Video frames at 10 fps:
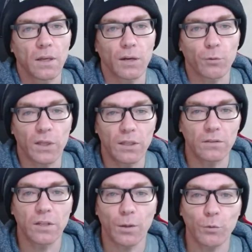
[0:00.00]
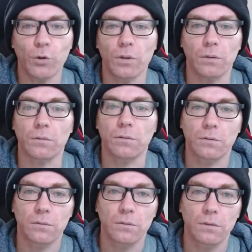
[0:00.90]
If we kill Tom Cruise,
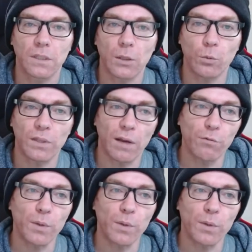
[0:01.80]
he will never